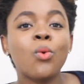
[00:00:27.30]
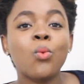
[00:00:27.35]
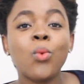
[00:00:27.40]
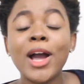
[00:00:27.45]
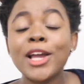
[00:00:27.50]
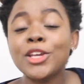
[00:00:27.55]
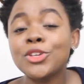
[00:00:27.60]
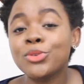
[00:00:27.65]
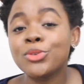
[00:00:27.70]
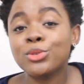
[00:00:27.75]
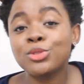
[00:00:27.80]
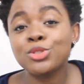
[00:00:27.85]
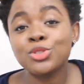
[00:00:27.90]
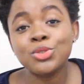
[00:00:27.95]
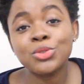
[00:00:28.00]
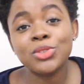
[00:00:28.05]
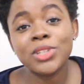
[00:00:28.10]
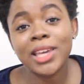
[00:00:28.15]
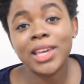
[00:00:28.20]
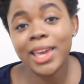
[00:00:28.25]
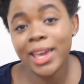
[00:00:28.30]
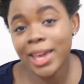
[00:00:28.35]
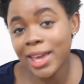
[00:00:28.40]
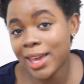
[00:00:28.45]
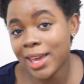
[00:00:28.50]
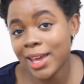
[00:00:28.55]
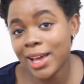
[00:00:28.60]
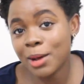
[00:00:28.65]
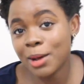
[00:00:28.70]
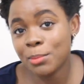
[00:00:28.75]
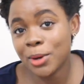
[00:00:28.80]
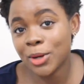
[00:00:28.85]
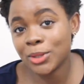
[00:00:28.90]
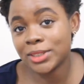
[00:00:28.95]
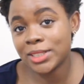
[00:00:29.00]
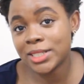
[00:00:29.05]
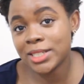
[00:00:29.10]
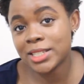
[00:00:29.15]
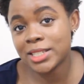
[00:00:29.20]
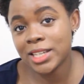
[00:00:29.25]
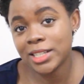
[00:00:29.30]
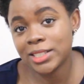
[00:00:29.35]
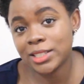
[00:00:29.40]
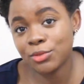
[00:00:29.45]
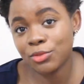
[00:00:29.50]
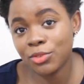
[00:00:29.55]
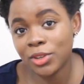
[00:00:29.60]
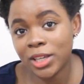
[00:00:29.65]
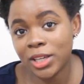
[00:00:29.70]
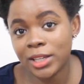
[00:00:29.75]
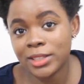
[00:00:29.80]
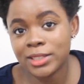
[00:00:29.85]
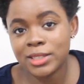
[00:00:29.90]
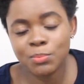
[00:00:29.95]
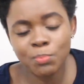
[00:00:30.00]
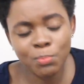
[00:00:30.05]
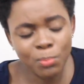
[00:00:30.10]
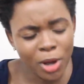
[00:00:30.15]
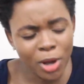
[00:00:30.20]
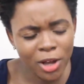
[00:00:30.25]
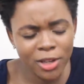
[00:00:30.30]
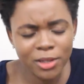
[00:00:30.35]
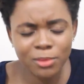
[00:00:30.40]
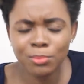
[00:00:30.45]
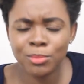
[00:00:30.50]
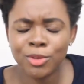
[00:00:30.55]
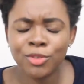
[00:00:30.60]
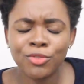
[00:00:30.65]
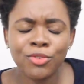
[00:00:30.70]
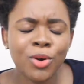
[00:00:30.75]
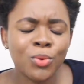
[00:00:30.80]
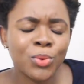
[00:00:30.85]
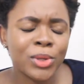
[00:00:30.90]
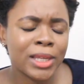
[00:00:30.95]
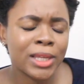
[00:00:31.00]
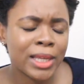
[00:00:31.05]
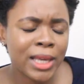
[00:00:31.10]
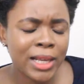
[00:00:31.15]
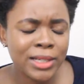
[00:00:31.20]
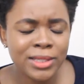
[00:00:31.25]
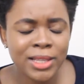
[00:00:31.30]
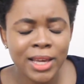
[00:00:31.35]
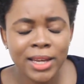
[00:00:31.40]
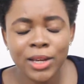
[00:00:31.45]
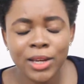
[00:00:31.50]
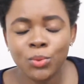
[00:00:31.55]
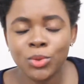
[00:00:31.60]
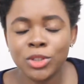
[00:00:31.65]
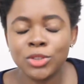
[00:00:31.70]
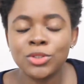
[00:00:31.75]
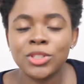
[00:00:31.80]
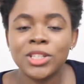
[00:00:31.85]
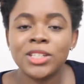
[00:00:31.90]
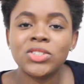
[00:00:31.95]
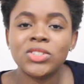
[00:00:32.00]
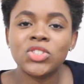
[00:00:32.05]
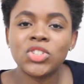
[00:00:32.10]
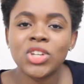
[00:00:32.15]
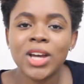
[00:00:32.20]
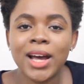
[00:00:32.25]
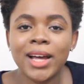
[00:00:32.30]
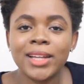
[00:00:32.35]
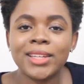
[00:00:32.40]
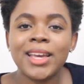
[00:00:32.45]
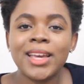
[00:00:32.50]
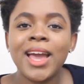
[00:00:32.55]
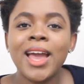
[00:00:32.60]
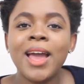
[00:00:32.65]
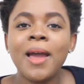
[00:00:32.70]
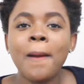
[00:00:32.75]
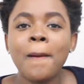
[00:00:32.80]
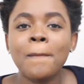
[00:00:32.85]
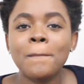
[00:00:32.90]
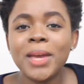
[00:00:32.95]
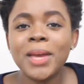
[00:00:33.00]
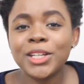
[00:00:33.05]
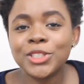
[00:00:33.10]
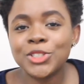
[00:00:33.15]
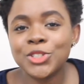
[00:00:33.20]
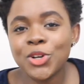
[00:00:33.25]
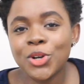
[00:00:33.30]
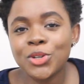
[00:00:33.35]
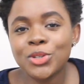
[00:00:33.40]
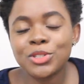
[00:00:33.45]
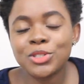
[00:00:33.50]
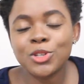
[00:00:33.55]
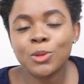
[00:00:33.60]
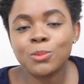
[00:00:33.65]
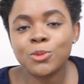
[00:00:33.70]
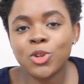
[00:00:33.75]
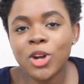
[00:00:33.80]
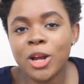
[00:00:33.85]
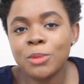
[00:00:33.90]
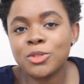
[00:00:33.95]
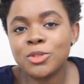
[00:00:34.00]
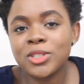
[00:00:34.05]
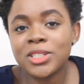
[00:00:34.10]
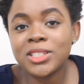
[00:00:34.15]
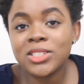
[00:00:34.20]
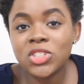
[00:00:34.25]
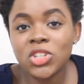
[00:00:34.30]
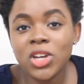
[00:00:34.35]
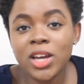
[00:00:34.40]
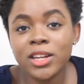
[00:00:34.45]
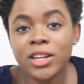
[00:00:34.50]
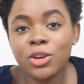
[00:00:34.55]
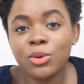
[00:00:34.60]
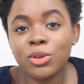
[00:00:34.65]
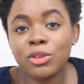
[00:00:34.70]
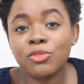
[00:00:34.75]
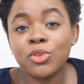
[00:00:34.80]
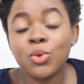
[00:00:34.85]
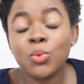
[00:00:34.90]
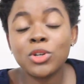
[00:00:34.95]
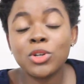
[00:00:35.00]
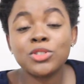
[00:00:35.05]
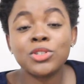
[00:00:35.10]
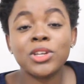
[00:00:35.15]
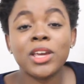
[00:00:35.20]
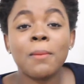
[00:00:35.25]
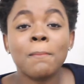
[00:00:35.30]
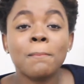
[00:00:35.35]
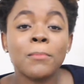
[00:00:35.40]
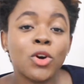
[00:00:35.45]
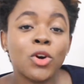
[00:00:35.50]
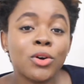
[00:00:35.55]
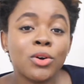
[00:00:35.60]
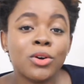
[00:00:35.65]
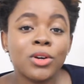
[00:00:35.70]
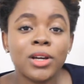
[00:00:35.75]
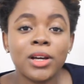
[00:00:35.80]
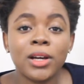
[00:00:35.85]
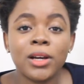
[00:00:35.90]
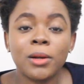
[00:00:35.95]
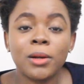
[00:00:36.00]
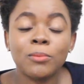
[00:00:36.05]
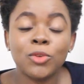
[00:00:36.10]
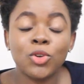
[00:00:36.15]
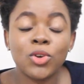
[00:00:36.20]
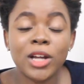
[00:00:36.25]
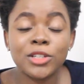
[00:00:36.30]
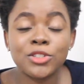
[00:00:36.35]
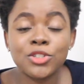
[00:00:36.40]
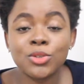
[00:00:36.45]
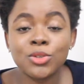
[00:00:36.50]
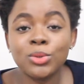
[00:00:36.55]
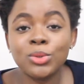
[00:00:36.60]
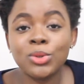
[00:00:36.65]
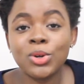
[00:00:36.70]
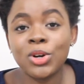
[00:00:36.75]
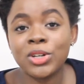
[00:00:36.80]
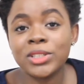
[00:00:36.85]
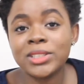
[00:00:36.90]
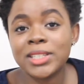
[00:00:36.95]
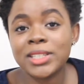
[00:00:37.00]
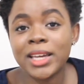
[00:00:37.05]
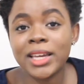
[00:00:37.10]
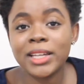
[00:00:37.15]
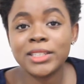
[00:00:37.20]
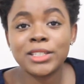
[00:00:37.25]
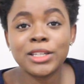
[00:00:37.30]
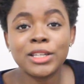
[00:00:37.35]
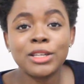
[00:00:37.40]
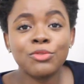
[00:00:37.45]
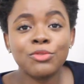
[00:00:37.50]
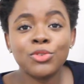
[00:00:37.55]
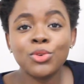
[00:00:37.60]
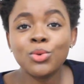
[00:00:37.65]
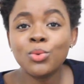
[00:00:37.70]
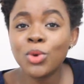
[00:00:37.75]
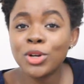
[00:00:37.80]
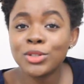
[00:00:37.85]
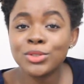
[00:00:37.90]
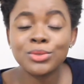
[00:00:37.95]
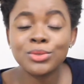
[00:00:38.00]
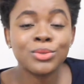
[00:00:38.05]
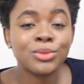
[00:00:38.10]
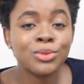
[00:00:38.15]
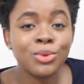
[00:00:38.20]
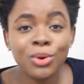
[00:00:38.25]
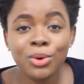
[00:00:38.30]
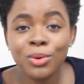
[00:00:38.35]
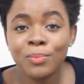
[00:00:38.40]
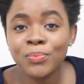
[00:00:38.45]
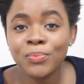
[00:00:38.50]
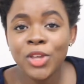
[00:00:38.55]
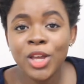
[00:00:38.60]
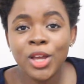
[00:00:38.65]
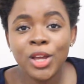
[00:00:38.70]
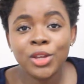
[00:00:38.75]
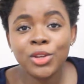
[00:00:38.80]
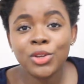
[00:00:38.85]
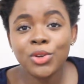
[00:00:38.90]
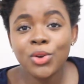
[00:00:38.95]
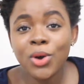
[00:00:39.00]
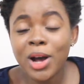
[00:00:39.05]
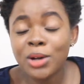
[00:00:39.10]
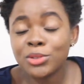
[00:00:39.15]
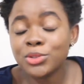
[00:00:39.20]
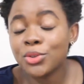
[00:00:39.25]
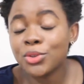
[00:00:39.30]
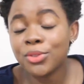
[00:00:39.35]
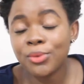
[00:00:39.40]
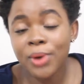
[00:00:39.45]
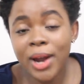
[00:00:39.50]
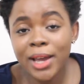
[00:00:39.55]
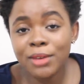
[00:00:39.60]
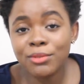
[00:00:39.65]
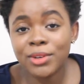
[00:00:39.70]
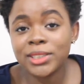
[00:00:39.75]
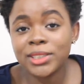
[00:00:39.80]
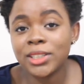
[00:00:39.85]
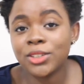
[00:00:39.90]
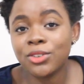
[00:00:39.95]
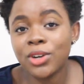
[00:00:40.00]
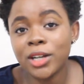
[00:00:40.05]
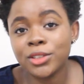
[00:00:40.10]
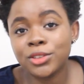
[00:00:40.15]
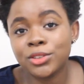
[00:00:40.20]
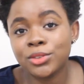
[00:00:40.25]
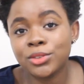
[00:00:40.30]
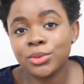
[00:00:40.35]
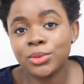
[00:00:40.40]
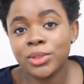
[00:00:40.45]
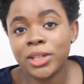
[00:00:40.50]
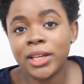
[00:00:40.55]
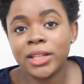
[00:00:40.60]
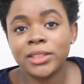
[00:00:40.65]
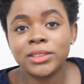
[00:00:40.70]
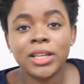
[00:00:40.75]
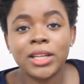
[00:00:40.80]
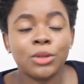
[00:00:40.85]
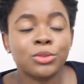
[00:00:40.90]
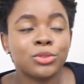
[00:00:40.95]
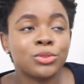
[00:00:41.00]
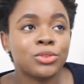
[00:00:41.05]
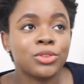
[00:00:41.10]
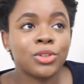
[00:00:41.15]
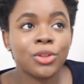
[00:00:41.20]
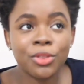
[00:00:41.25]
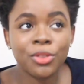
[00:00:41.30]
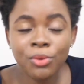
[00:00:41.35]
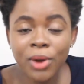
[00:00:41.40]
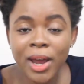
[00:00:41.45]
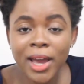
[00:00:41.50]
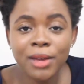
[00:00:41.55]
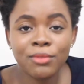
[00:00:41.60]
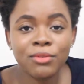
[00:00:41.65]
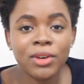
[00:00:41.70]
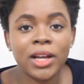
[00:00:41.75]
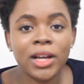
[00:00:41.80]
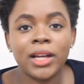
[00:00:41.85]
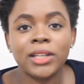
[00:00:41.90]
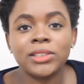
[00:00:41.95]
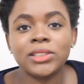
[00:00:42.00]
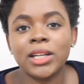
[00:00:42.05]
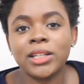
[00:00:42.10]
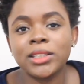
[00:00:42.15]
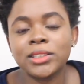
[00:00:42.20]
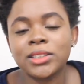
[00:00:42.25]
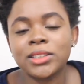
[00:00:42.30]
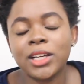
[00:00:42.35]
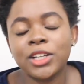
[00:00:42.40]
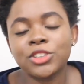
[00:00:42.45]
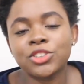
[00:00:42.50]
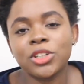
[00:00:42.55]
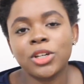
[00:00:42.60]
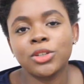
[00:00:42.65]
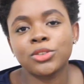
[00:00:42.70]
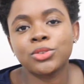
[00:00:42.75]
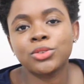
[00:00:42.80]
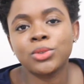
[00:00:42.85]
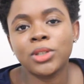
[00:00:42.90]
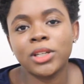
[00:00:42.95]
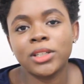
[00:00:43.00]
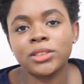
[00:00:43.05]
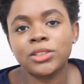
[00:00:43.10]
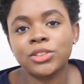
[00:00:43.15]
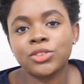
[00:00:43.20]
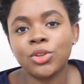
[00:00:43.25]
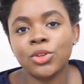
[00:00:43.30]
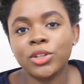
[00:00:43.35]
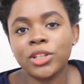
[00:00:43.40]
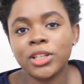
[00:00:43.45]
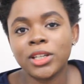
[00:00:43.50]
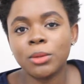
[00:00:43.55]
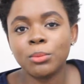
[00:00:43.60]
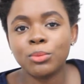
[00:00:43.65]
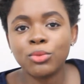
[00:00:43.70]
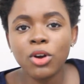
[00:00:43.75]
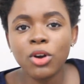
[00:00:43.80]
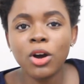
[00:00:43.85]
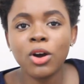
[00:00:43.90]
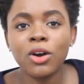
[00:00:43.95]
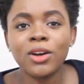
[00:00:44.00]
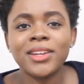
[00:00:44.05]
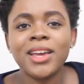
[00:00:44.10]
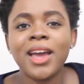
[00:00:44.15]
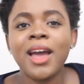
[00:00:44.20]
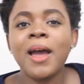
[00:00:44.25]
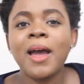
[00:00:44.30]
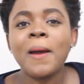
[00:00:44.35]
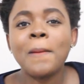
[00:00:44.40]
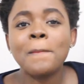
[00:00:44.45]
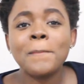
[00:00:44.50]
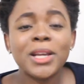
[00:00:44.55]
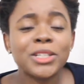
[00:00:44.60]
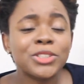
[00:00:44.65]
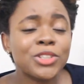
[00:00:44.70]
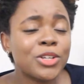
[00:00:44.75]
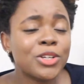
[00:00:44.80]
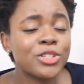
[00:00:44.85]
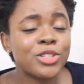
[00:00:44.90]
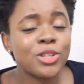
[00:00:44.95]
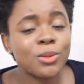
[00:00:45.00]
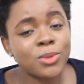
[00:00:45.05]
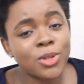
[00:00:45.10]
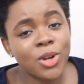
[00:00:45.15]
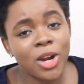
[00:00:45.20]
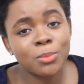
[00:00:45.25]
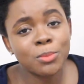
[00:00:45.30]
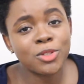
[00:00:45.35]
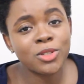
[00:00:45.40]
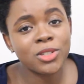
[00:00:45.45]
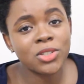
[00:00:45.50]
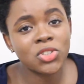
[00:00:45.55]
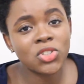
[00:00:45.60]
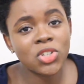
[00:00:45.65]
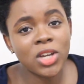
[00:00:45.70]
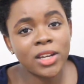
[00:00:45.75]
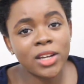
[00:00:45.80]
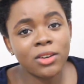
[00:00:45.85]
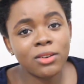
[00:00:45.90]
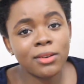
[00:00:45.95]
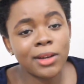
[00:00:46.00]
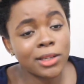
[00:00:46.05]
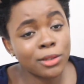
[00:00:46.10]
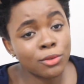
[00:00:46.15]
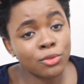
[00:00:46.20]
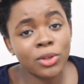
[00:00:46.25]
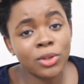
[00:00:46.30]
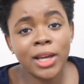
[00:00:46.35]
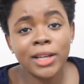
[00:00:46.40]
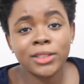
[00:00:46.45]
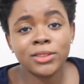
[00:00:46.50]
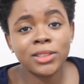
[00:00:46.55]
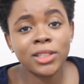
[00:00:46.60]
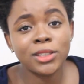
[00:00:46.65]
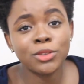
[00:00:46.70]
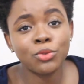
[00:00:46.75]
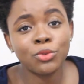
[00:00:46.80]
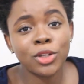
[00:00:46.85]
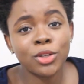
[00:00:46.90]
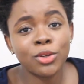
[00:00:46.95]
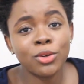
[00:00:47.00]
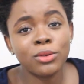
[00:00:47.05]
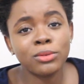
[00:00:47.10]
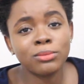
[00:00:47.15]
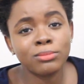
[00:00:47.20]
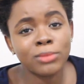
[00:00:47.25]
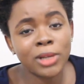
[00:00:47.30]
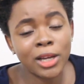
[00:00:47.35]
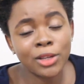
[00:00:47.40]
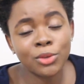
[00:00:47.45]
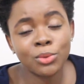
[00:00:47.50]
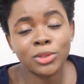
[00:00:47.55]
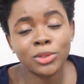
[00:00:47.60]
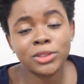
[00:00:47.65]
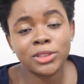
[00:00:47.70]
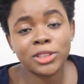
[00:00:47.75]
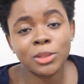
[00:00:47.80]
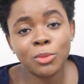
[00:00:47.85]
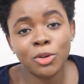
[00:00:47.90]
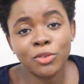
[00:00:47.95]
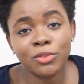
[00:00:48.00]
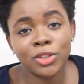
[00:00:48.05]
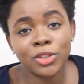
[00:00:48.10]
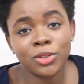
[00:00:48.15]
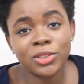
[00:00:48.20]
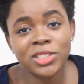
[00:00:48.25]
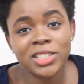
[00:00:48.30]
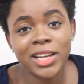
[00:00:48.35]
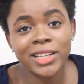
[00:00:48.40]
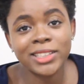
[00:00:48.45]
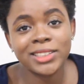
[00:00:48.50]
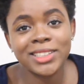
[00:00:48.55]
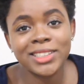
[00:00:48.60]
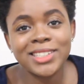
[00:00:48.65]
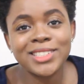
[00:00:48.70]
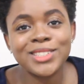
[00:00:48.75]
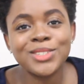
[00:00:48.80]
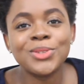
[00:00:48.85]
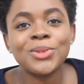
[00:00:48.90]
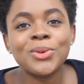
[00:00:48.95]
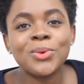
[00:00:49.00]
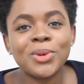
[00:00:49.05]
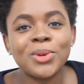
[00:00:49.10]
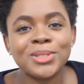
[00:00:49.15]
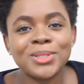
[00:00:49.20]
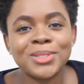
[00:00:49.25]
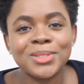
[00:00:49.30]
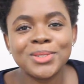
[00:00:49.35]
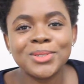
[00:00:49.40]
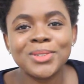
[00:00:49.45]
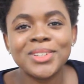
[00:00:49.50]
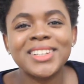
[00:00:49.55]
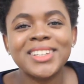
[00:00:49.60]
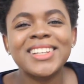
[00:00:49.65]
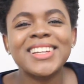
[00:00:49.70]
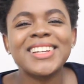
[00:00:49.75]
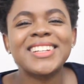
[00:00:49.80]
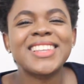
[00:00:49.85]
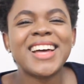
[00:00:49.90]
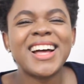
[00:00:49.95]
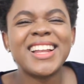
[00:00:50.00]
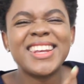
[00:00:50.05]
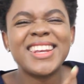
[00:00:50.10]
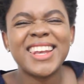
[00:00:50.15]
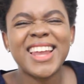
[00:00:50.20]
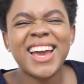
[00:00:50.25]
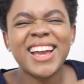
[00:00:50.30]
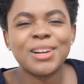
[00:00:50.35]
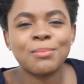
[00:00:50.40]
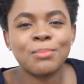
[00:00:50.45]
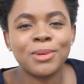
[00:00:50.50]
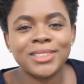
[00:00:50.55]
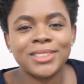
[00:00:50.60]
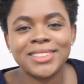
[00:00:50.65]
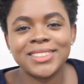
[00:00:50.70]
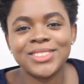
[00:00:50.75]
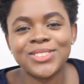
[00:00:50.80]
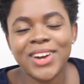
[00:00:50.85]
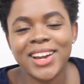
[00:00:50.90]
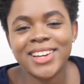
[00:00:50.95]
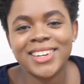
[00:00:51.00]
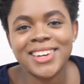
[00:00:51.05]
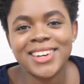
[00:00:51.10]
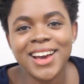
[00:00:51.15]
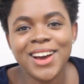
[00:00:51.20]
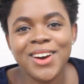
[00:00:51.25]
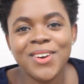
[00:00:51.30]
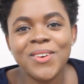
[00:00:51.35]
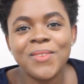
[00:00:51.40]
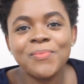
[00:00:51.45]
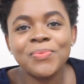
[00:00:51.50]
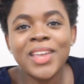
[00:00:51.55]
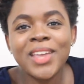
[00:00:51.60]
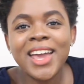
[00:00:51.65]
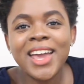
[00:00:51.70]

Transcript: why you should care about these certificates. But before we get started with today's chat, make sure you subscribe to this channel if you want to get more grad school content. If you want to know, you know, how to thrive as a grad student, how to thrive as an international student studying abroad, make sure you subscribe to this channel. And if you like today's video and you want to see more videos like this, you know what to do. Click that like button right now.